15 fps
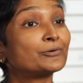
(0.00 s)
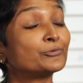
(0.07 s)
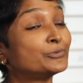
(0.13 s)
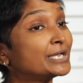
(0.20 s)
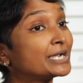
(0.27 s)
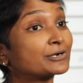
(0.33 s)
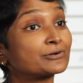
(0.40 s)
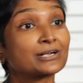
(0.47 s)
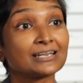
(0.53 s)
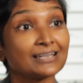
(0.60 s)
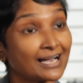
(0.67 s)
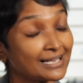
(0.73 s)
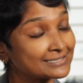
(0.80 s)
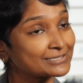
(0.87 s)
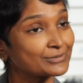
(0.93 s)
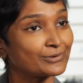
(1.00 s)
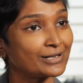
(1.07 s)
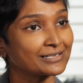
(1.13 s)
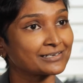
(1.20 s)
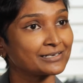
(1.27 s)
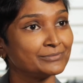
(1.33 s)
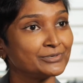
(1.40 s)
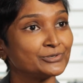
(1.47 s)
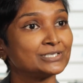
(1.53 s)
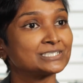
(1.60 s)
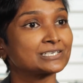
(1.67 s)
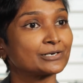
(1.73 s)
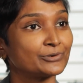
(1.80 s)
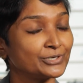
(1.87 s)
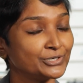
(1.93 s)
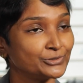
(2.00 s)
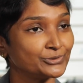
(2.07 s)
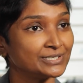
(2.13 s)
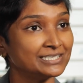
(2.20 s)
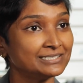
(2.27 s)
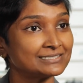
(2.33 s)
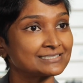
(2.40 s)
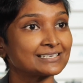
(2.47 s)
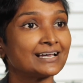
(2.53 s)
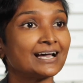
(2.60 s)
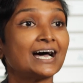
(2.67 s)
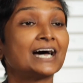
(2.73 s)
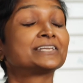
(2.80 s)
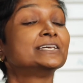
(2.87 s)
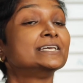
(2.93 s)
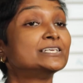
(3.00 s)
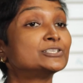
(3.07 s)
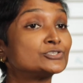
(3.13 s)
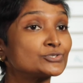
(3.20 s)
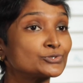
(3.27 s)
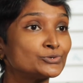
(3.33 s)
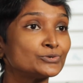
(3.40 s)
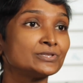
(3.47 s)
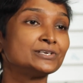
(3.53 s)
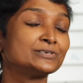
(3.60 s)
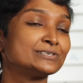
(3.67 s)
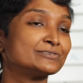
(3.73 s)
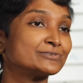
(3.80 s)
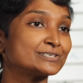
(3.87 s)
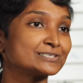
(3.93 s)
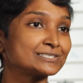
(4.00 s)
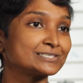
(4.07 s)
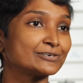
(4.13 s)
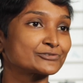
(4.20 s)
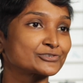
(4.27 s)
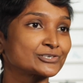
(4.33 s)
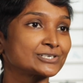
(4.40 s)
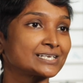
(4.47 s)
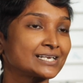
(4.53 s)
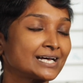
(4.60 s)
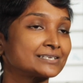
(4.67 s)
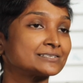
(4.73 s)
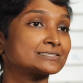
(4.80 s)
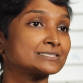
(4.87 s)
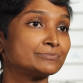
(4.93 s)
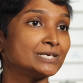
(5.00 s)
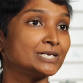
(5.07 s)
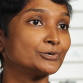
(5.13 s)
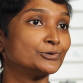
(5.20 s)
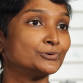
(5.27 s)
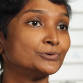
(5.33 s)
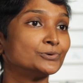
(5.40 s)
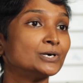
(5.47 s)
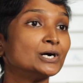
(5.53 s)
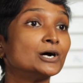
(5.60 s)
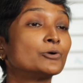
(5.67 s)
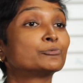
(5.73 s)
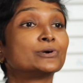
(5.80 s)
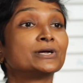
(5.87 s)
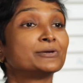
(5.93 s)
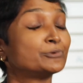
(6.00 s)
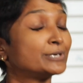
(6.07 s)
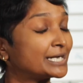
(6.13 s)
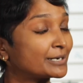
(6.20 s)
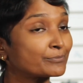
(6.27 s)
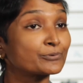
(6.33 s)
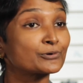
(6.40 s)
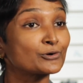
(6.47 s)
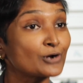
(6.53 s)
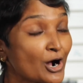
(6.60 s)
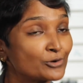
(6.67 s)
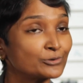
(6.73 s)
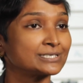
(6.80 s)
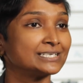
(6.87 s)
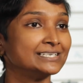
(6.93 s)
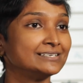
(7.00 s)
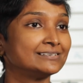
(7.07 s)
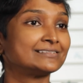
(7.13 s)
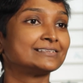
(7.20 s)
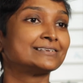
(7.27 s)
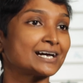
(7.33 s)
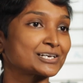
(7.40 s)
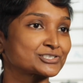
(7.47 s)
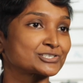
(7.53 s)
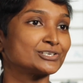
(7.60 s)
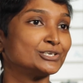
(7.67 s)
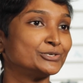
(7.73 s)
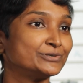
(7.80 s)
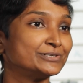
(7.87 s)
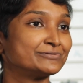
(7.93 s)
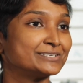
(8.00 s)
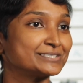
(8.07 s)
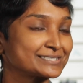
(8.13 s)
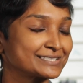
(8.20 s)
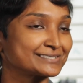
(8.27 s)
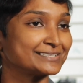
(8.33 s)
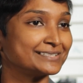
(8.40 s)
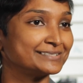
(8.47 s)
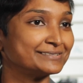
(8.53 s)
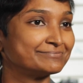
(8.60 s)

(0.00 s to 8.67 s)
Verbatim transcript: We are glad to welcome you into our unit and into the University of Trinidad and Tobago, where we are proudly the national university.